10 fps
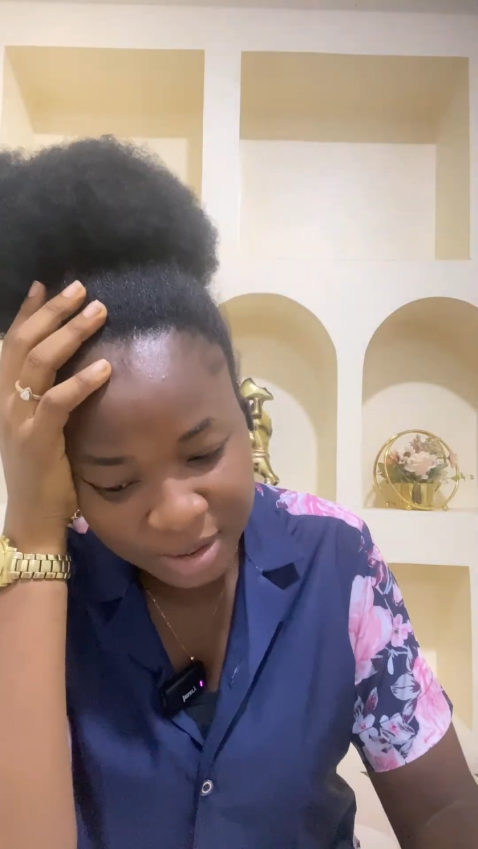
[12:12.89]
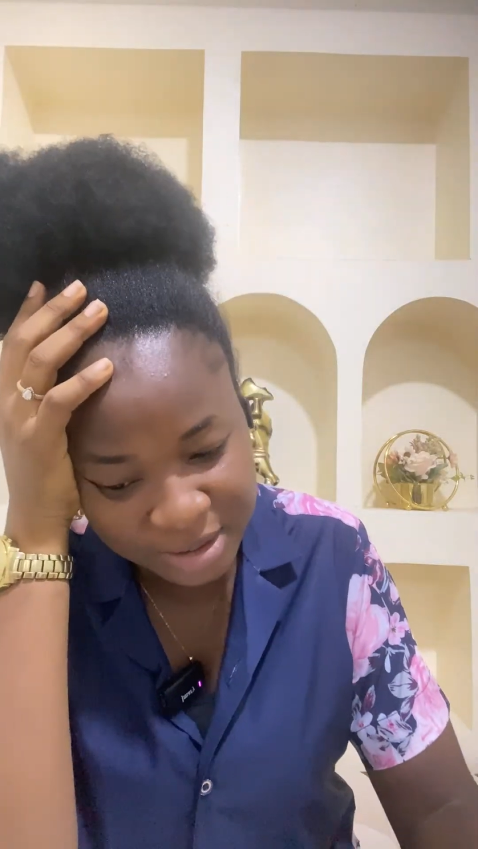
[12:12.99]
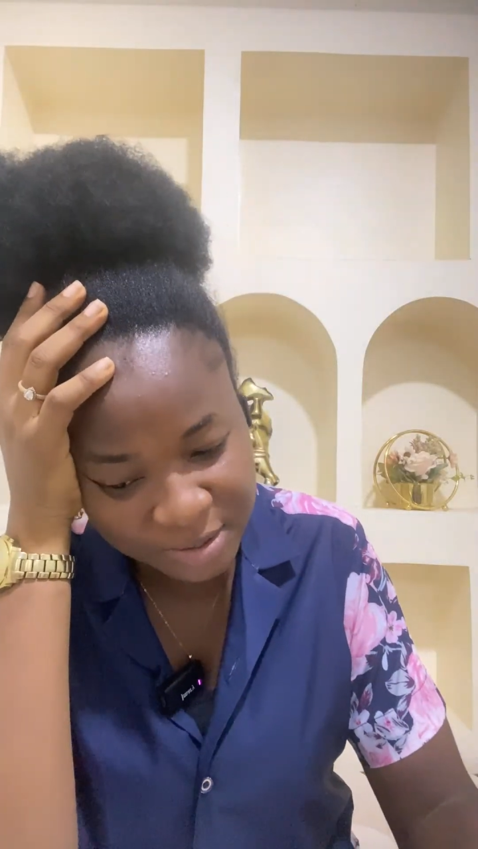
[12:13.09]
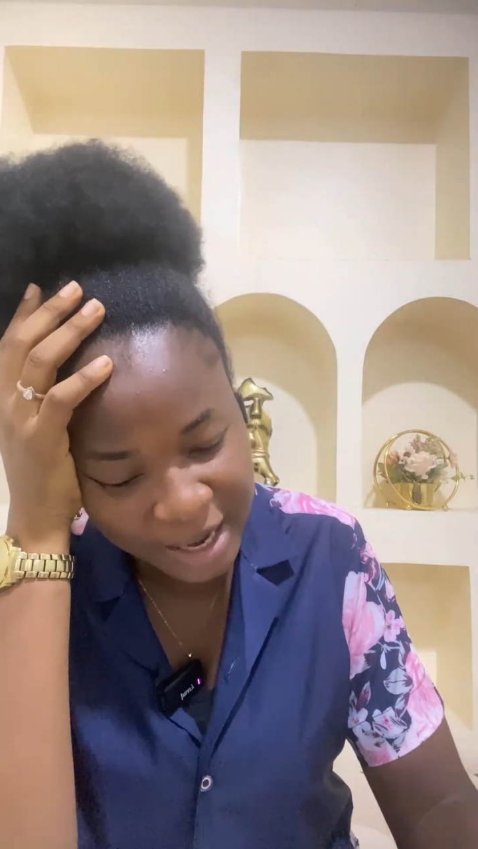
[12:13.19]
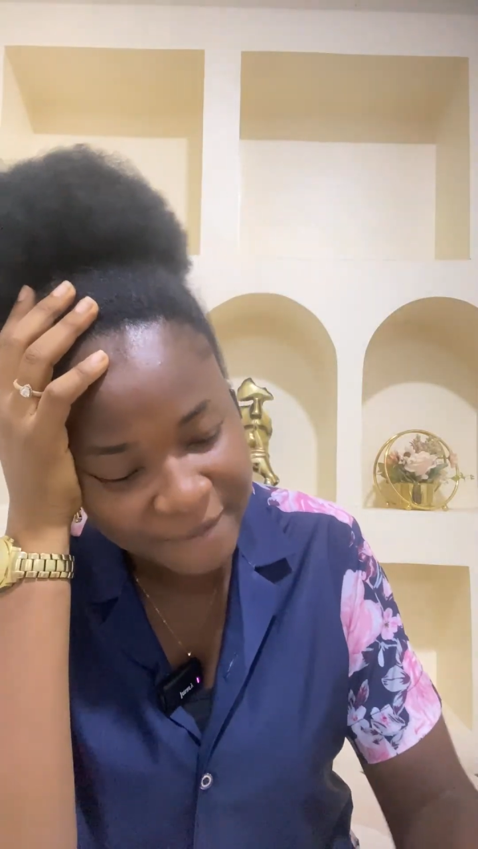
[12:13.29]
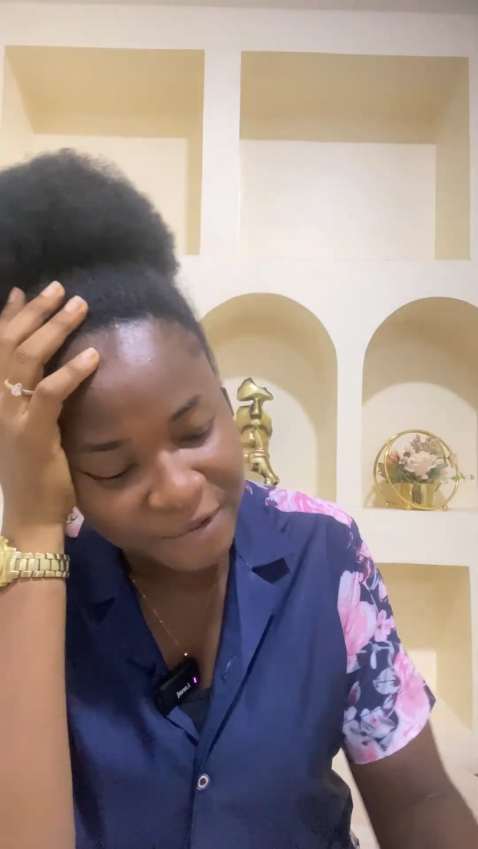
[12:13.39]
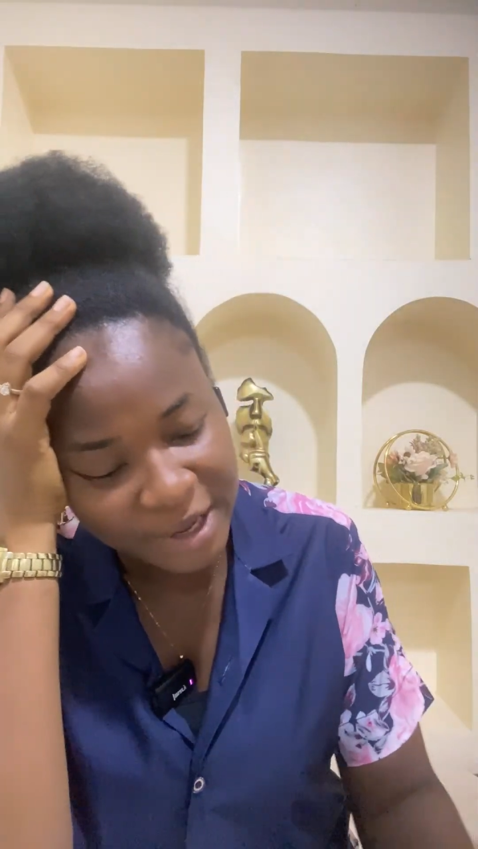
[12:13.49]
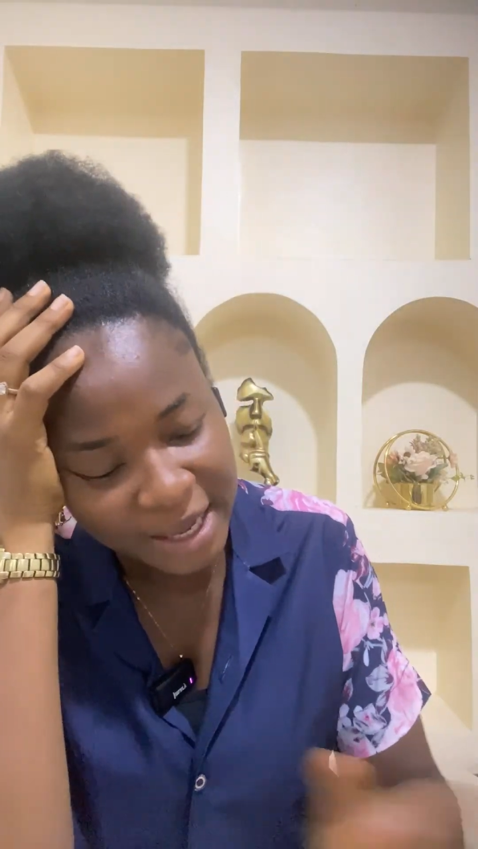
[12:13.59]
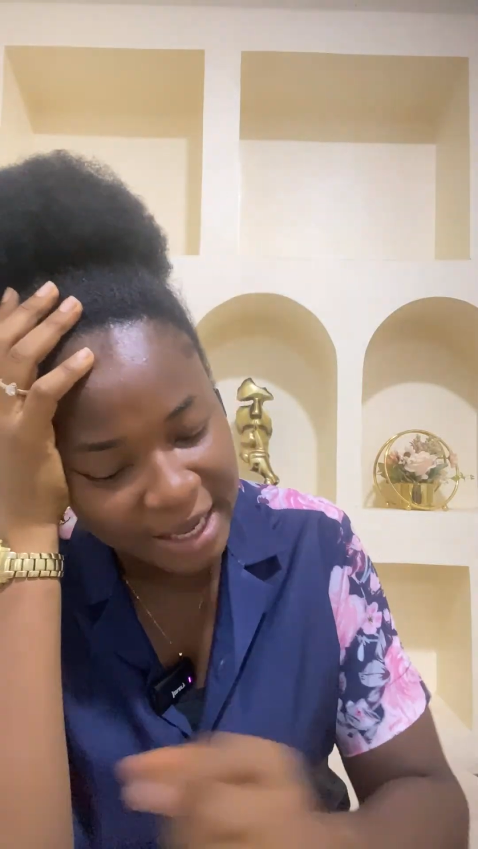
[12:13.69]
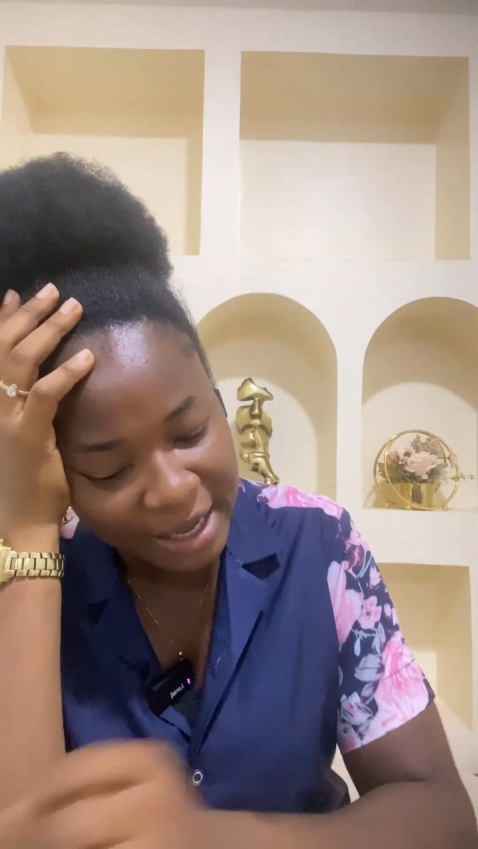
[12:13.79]
Good to have you
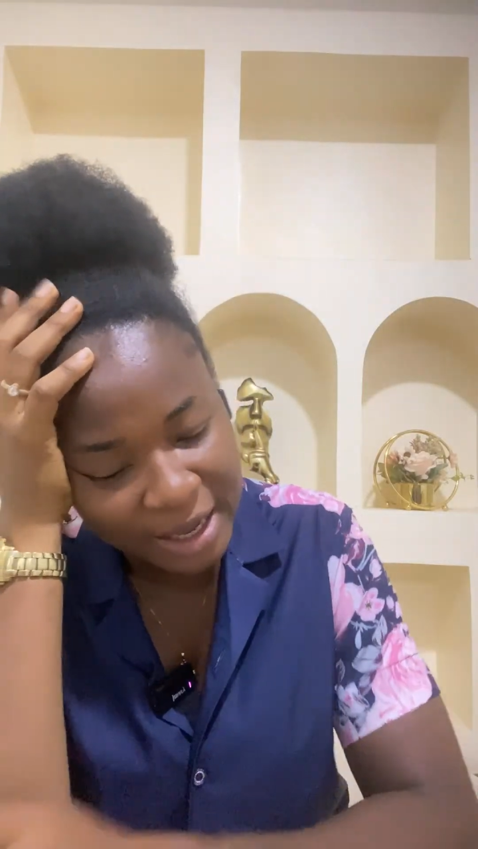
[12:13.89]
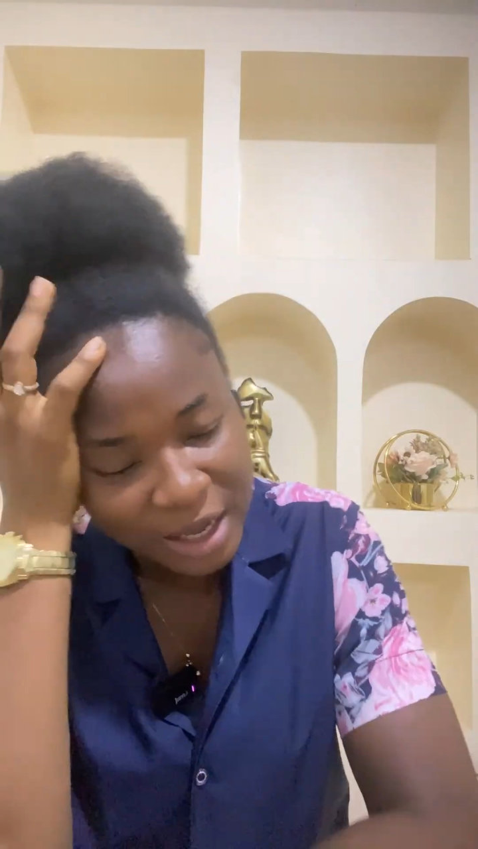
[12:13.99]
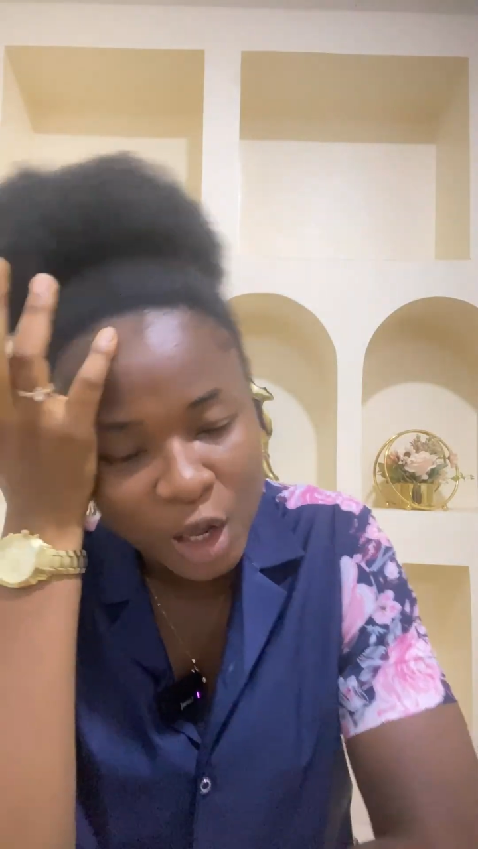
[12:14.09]
here.